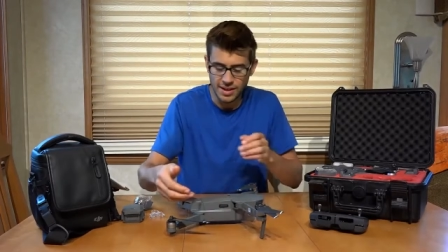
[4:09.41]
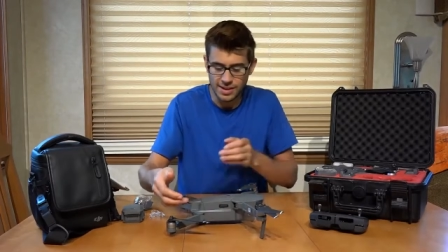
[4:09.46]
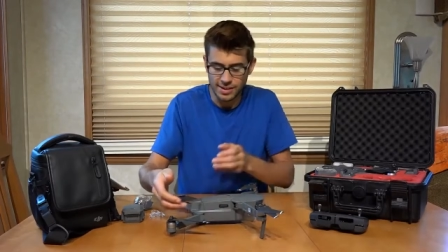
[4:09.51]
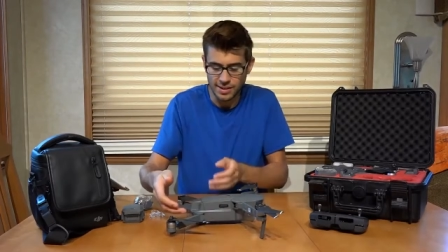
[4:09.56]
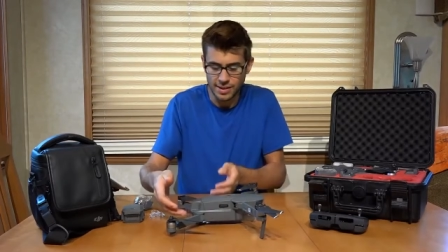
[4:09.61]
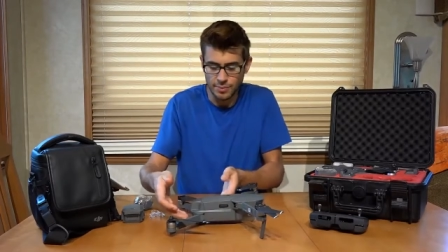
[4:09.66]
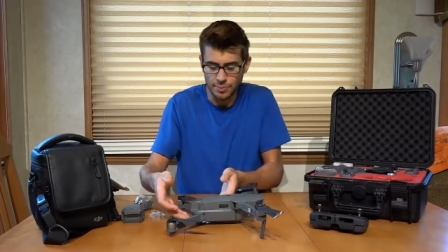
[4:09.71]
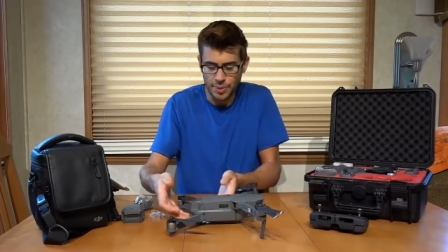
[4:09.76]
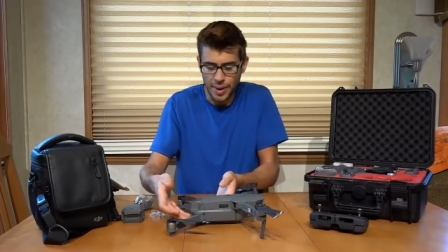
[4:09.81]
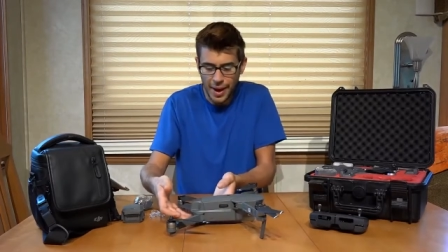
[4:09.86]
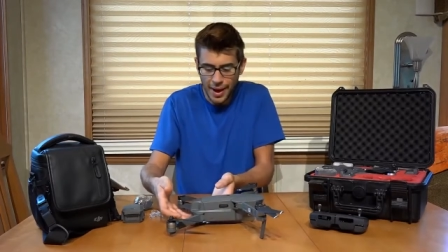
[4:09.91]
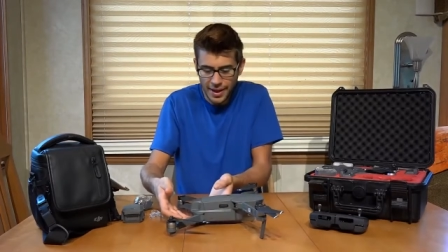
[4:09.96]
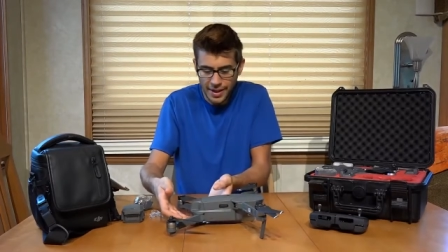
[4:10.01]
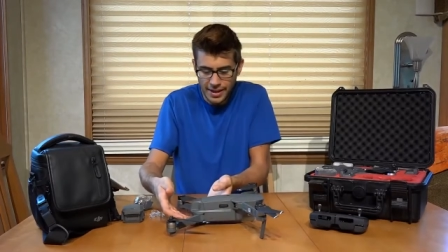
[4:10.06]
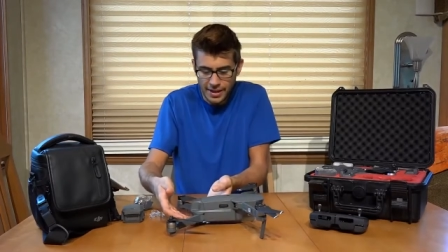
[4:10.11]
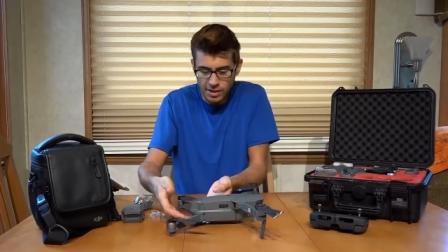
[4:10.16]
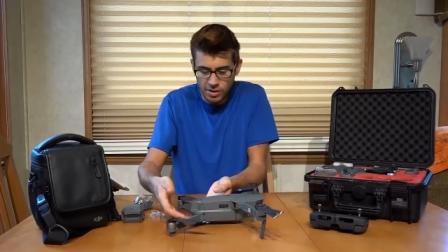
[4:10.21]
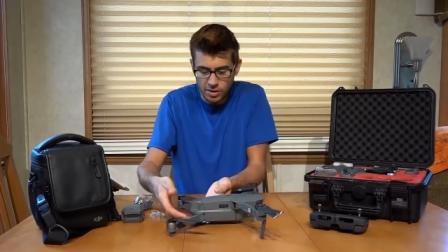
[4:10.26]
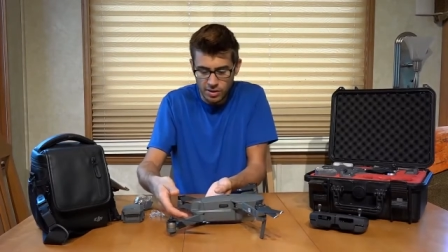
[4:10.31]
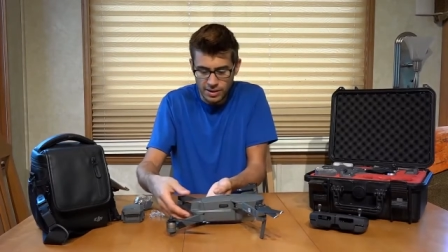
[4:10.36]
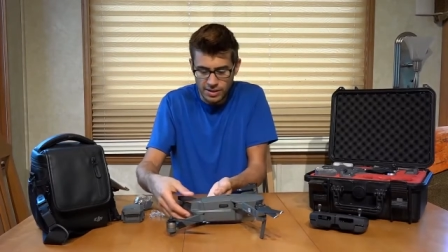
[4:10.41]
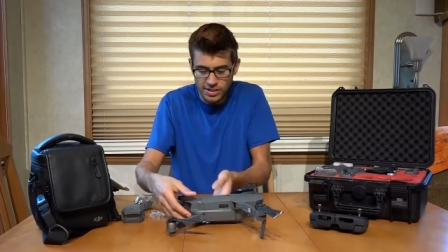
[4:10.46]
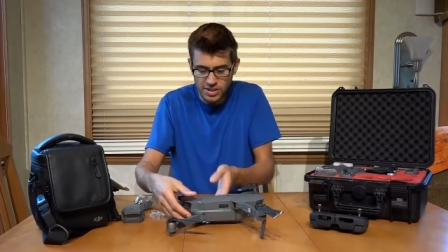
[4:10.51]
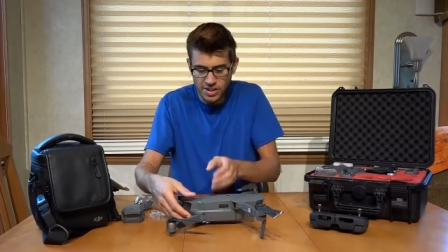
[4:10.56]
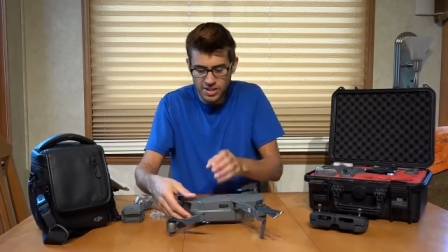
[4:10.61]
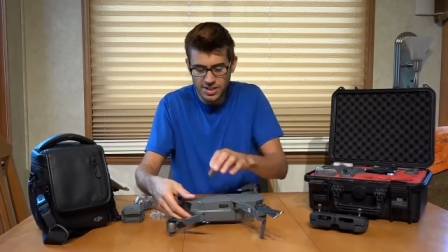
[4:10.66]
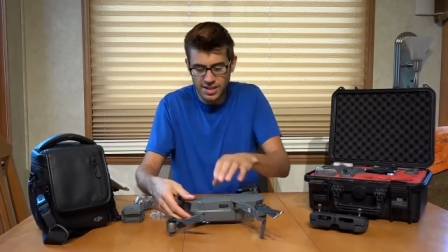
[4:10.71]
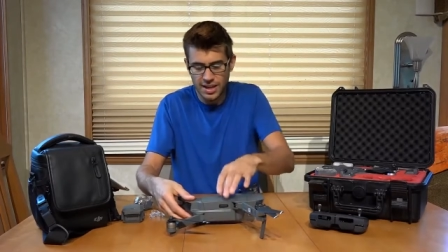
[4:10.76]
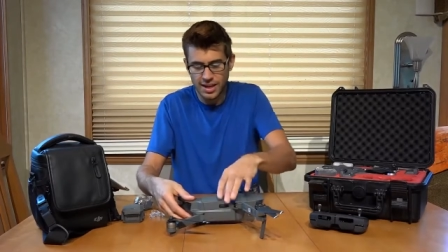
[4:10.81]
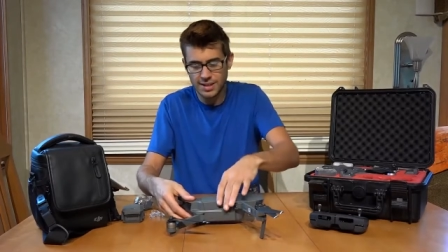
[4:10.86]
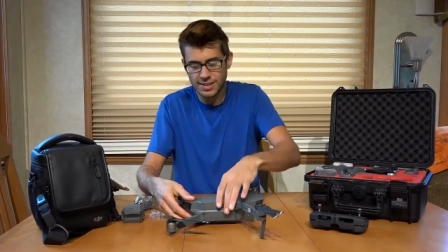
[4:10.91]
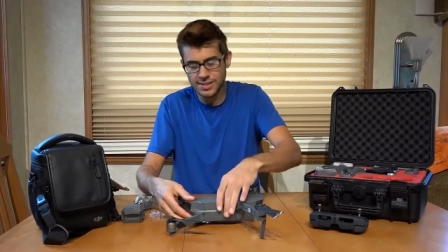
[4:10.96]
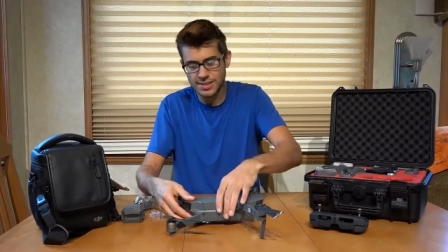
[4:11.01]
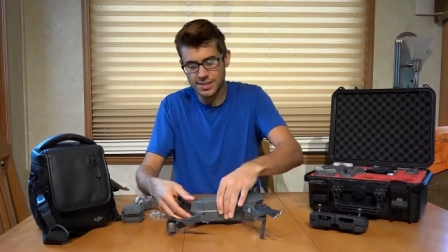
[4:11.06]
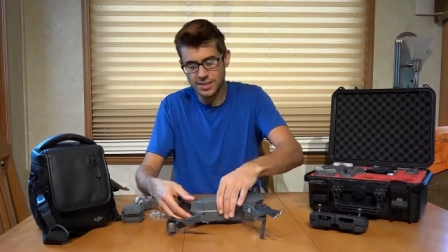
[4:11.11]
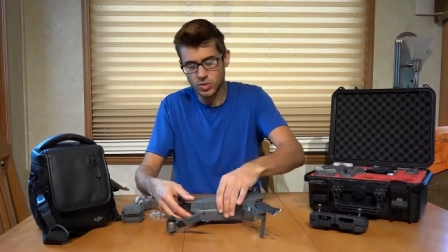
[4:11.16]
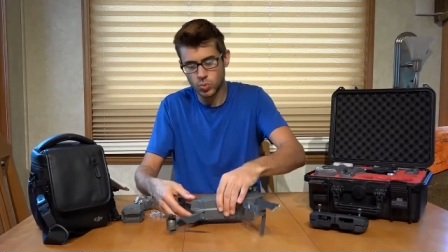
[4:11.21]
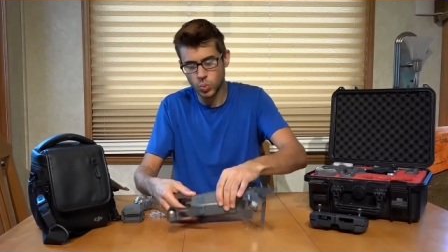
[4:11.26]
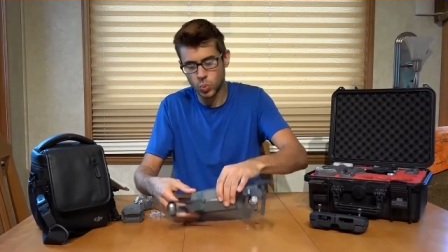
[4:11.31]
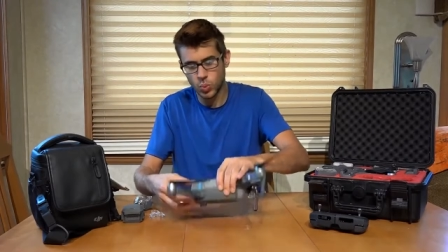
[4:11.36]
and on the back here it just has
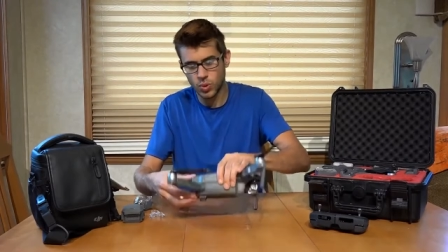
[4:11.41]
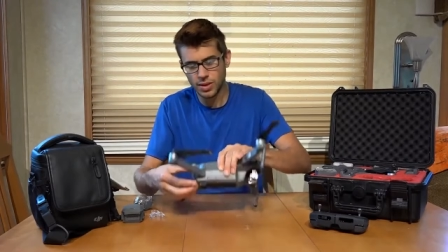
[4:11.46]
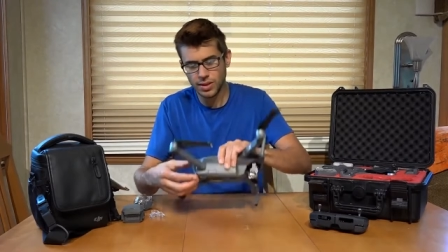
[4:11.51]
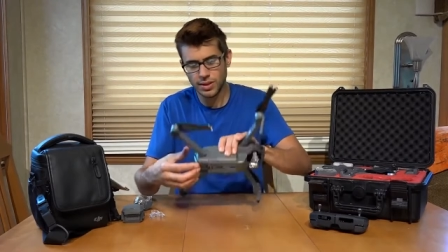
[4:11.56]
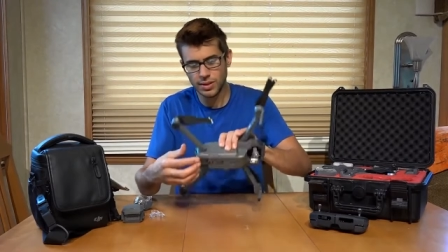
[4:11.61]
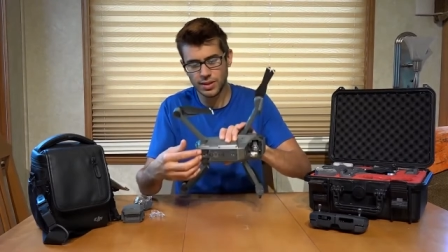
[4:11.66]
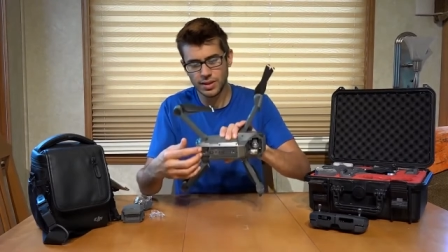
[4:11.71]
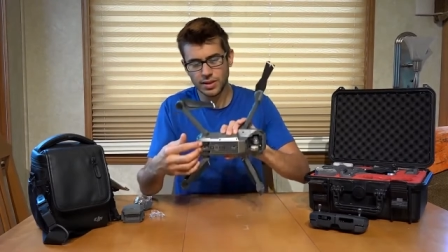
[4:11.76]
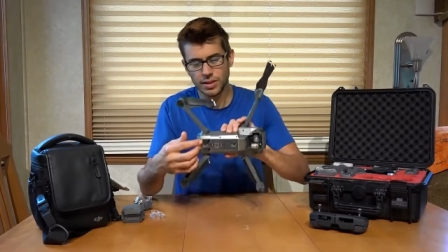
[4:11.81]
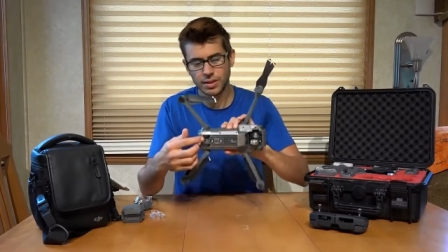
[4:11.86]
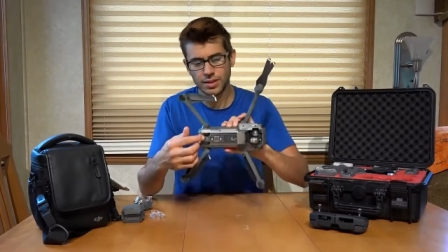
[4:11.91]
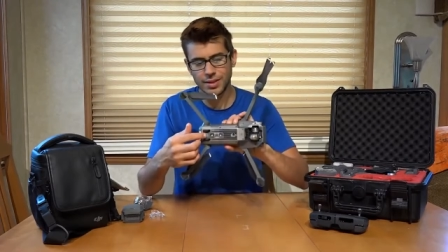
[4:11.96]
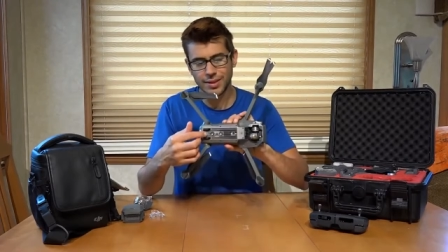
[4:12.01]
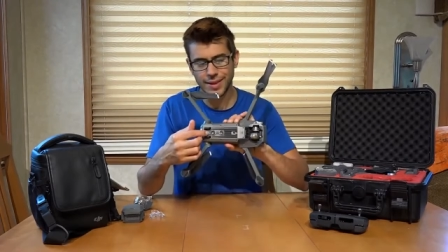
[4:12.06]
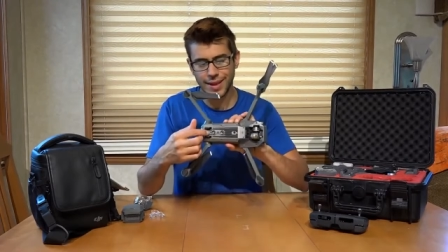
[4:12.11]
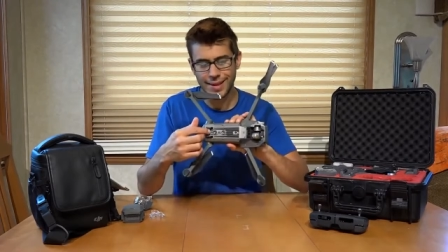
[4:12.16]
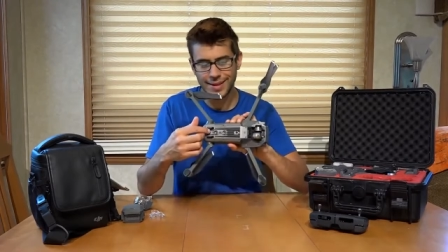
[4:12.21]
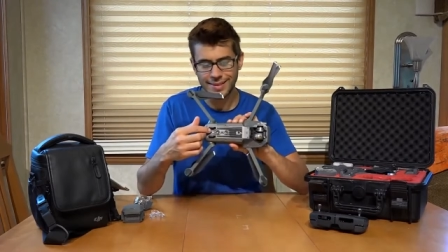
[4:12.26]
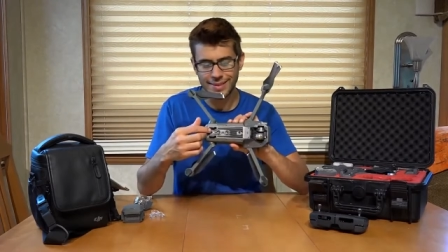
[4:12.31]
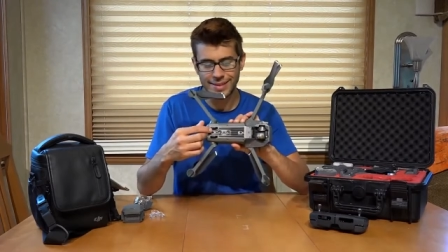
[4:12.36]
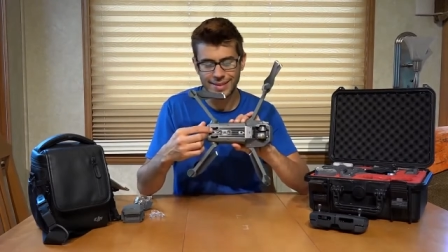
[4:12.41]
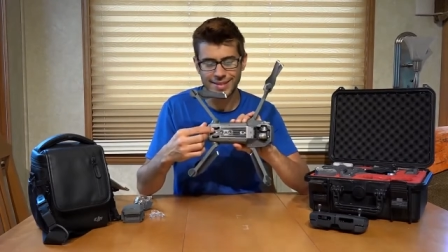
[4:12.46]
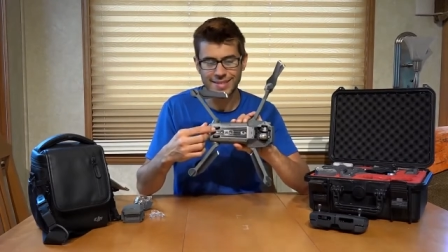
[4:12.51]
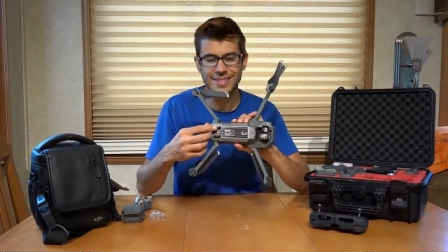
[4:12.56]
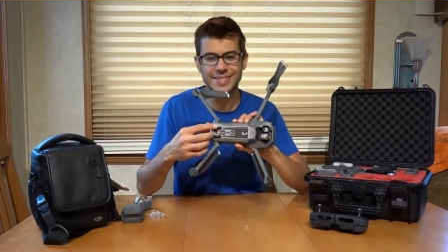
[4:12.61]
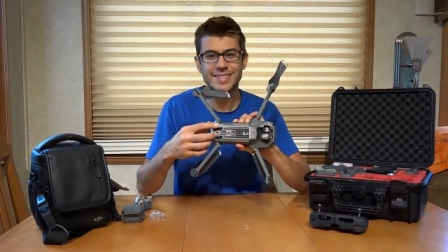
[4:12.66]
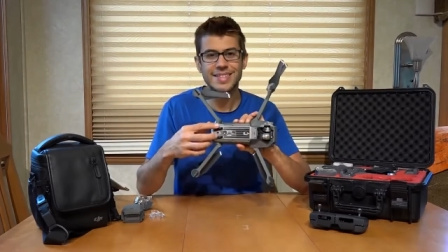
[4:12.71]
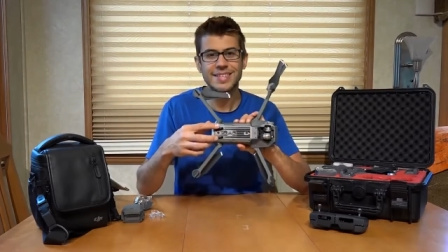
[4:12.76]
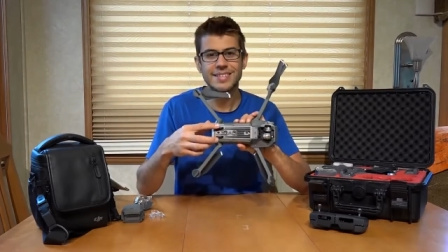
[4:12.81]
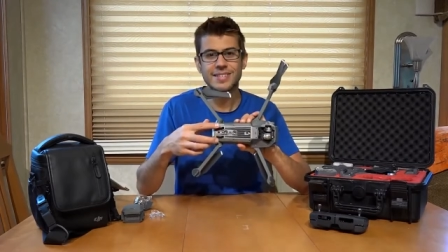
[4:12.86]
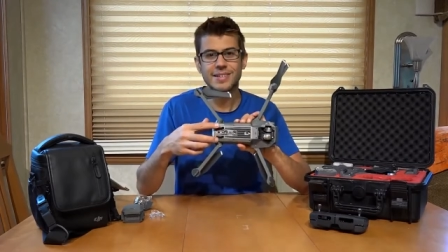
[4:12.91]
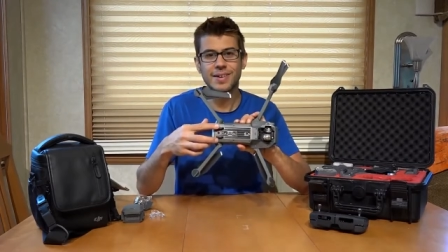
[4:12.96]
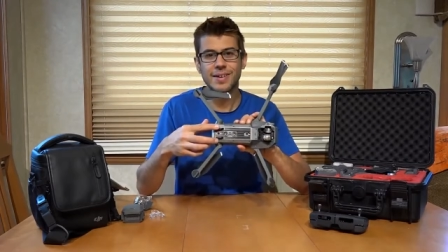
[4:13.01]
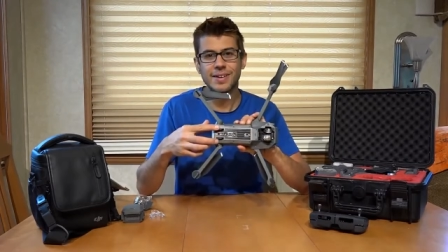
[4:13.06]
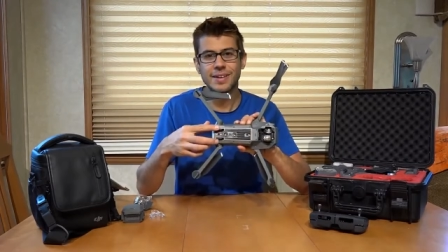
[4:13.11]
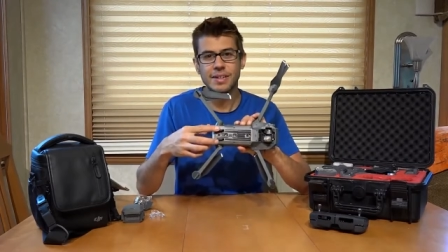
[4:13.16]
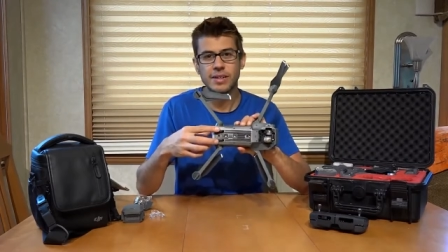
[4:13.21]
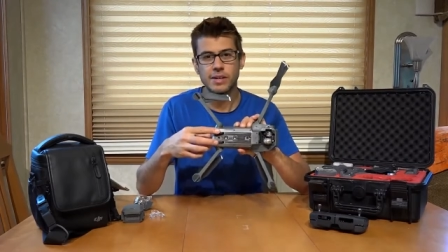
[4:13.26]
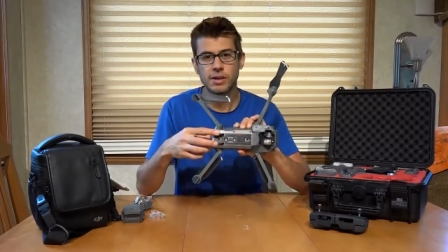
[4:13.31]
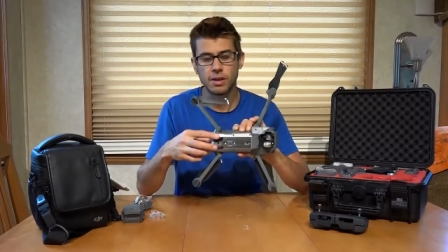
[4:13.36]
this one little leg that it sits
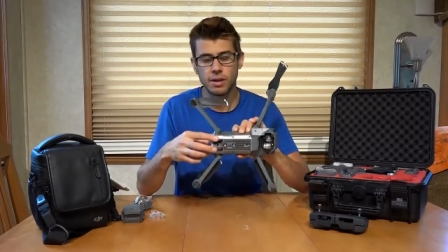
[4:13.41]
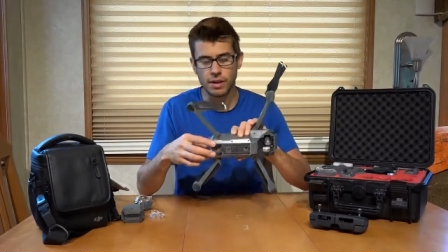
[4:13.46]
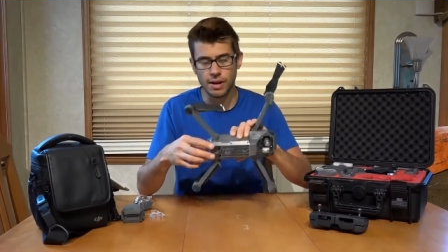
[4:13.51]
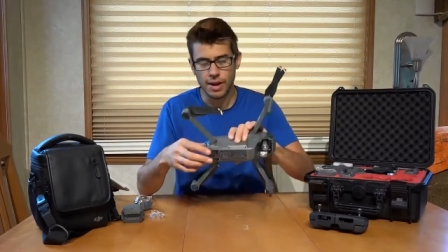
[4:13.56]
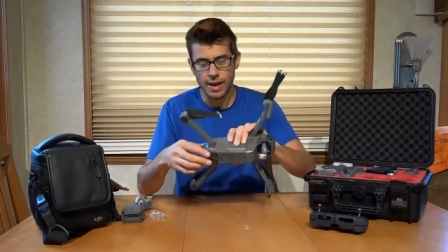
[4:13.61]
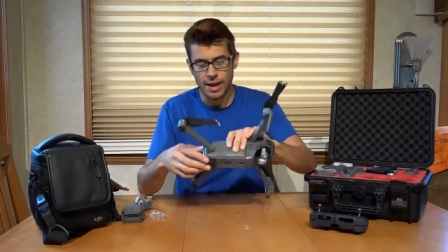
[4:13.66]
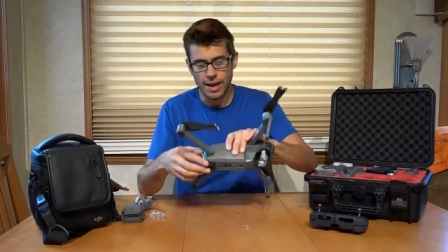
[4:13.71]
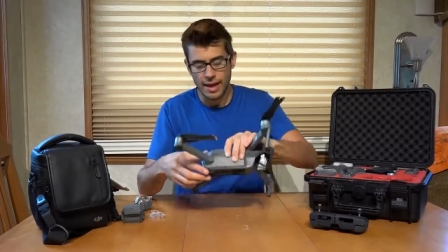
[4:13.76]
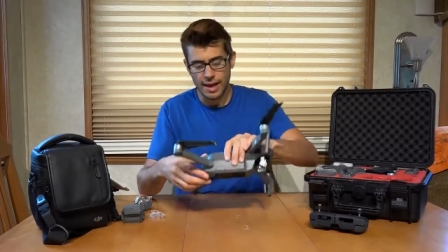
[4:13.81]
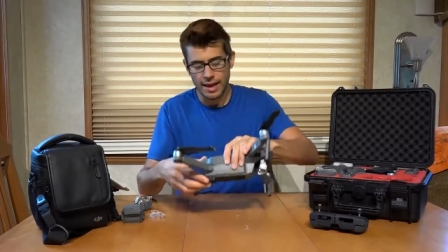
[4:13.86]
on here,